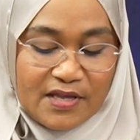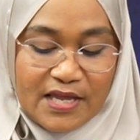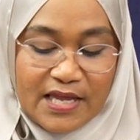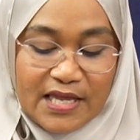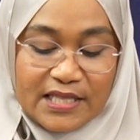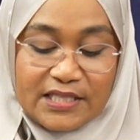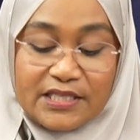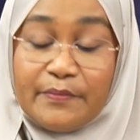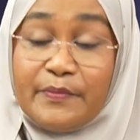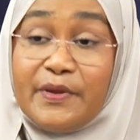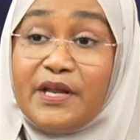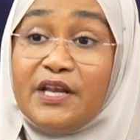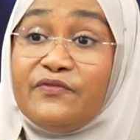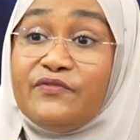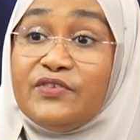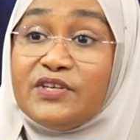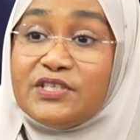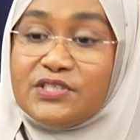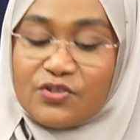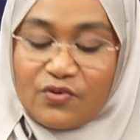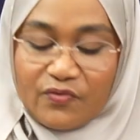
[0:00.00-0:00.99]
and the
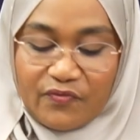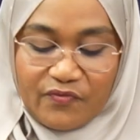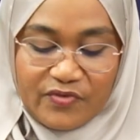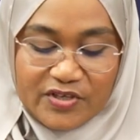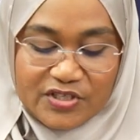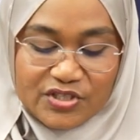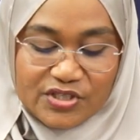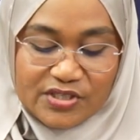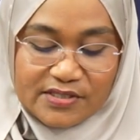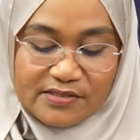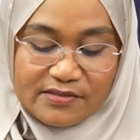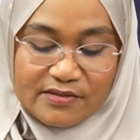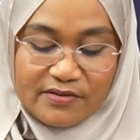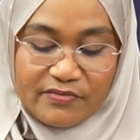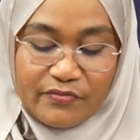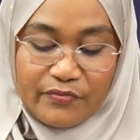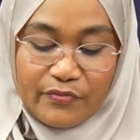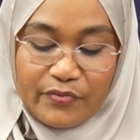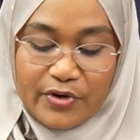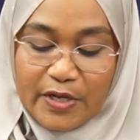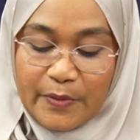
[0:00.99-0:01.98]
benefits of which is
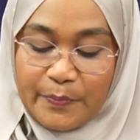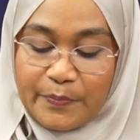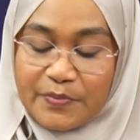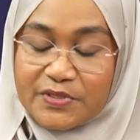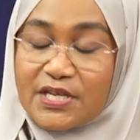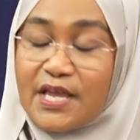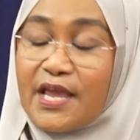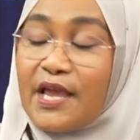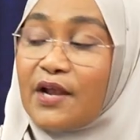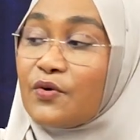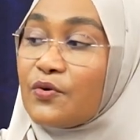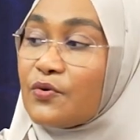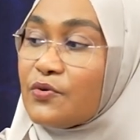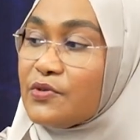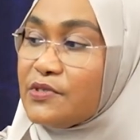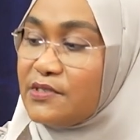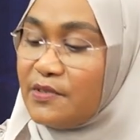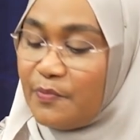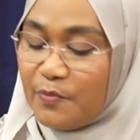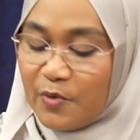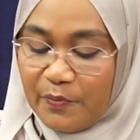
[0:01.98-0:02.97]
reaped across
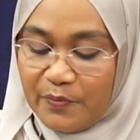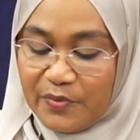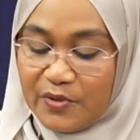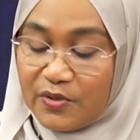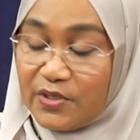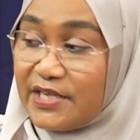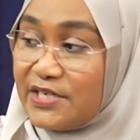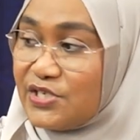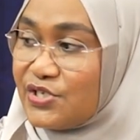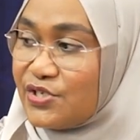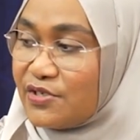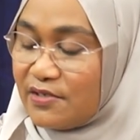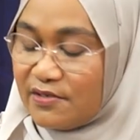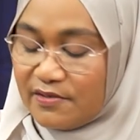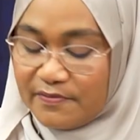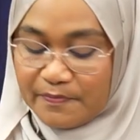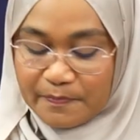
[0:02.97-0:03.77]
the population.